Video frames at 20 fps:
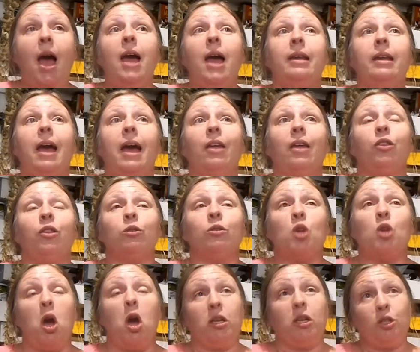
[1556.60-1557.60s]
Now there's
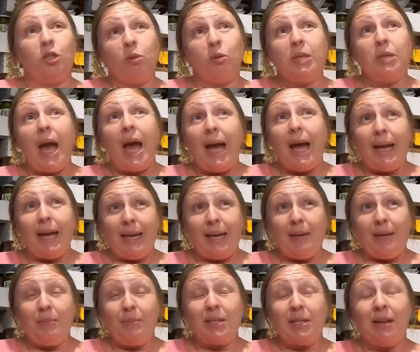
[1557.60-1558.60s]
also
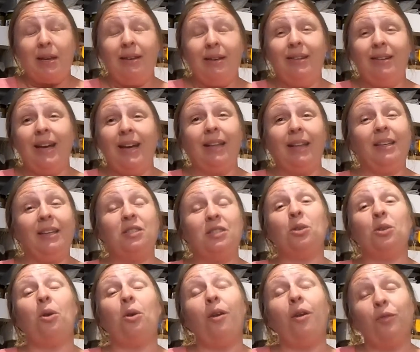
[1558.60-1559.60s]
times, at least
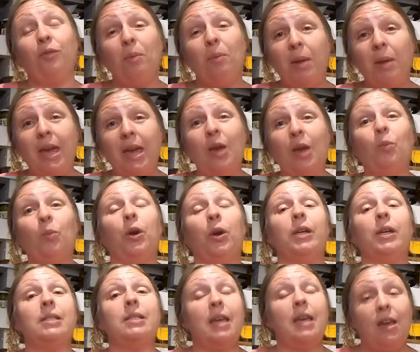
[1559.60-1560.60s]
there are for me, where
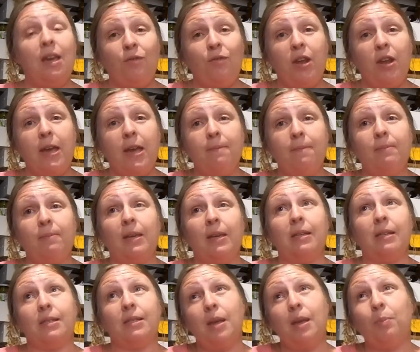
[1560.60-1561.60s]
it's evening,
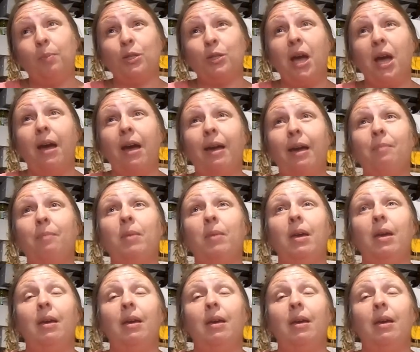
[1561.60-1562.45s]
it's supper time,